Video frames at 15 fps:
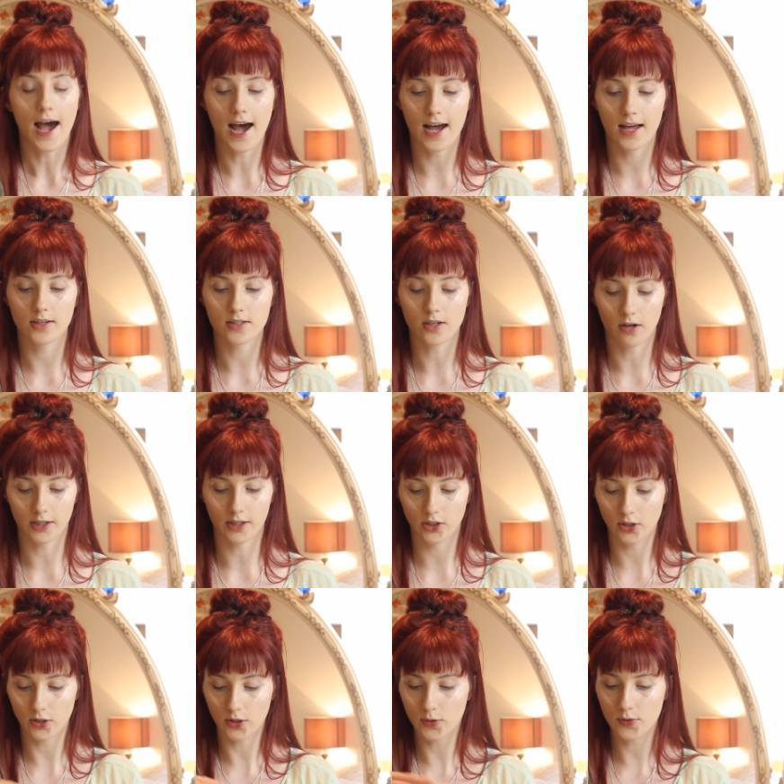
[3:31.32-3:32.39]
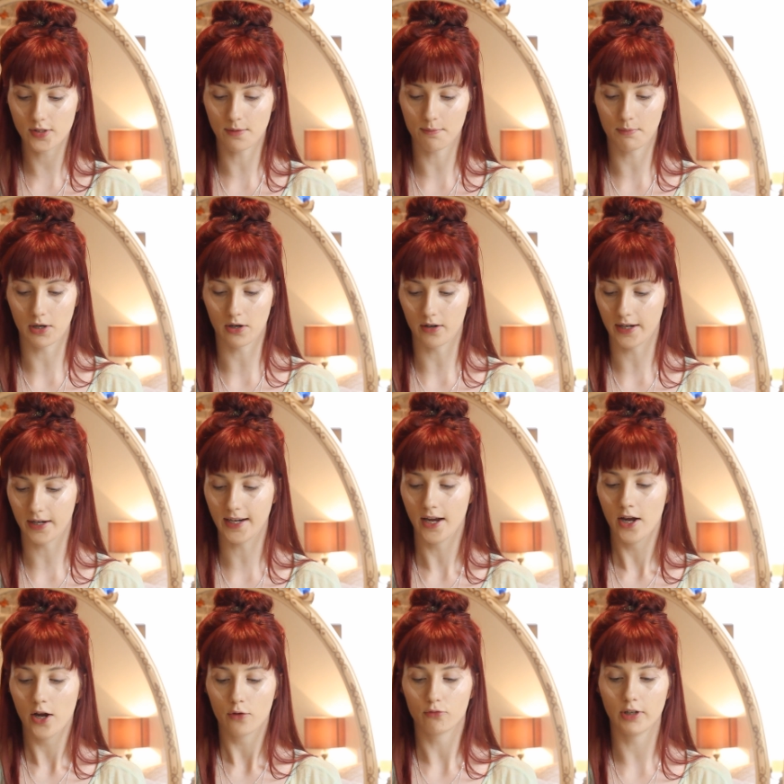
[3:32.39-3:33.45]
And I use my
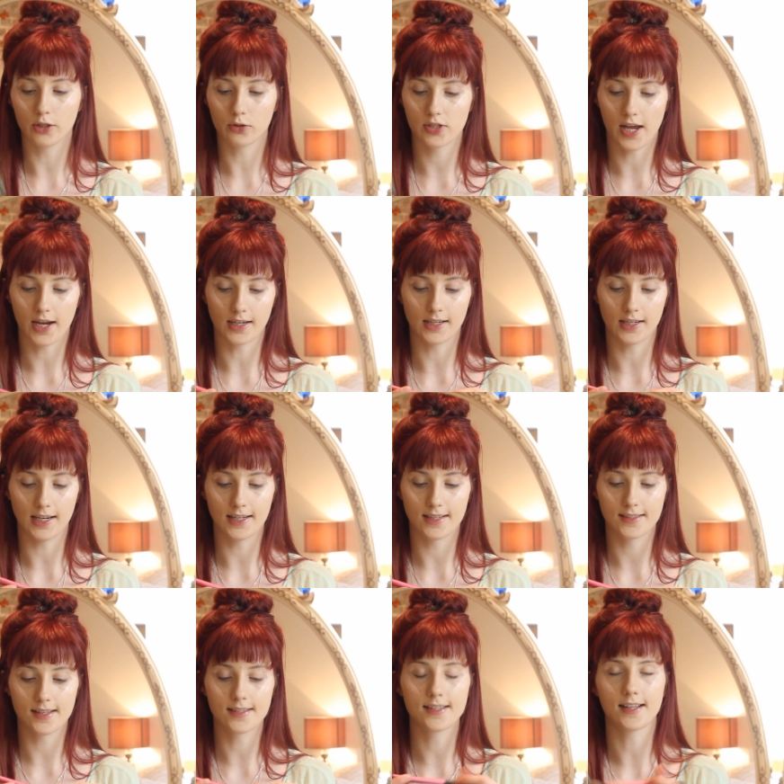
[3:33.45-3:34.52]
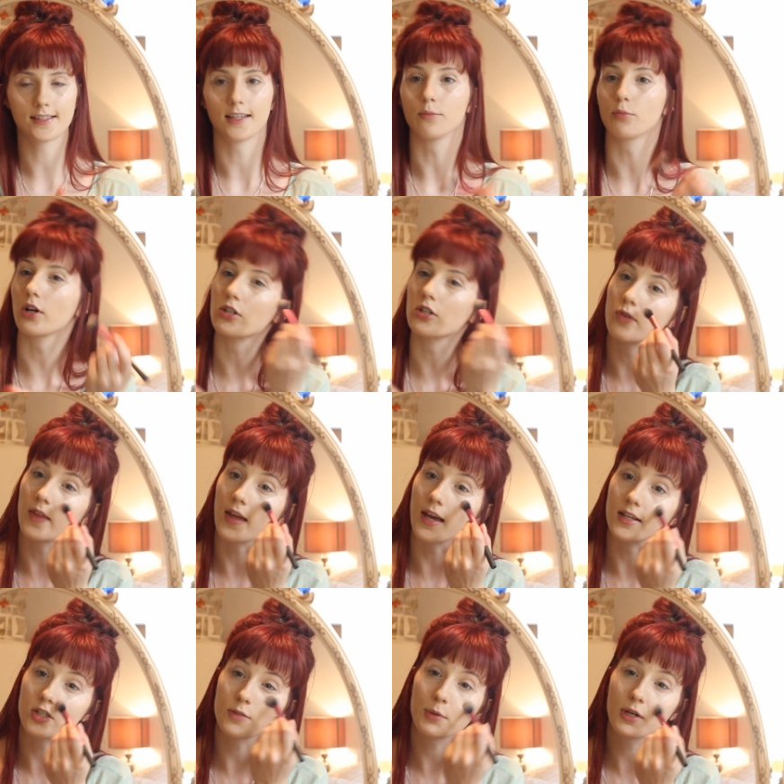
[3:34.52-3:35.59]
Real Techniques setting brush for
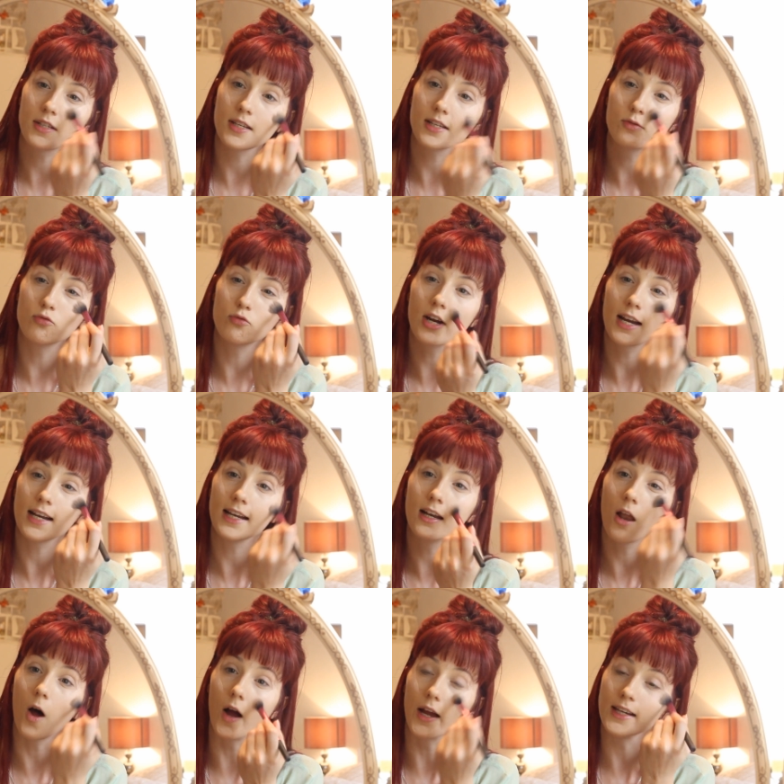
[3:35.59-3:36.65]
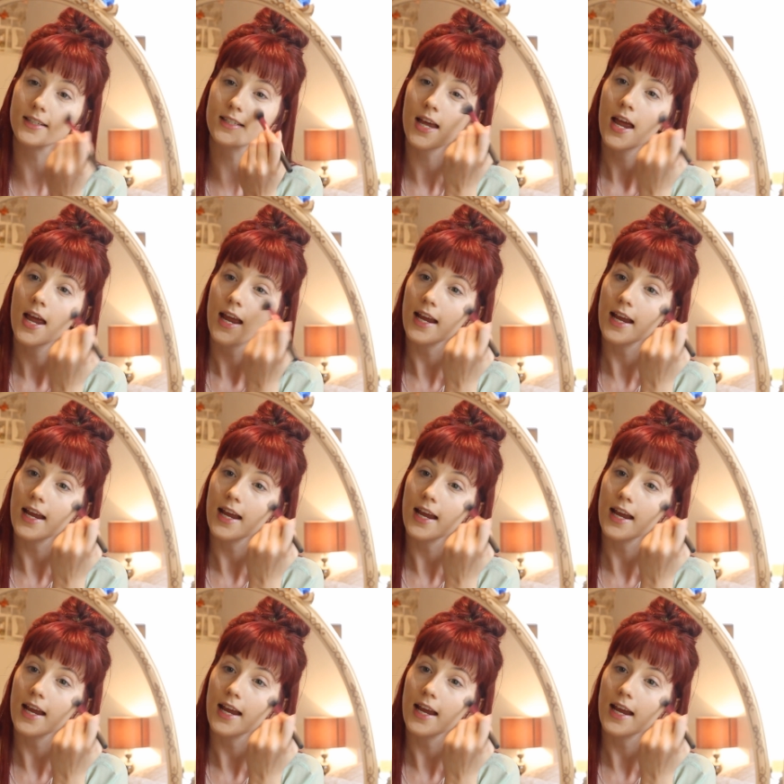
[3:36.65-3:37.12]
this, just because it's really light,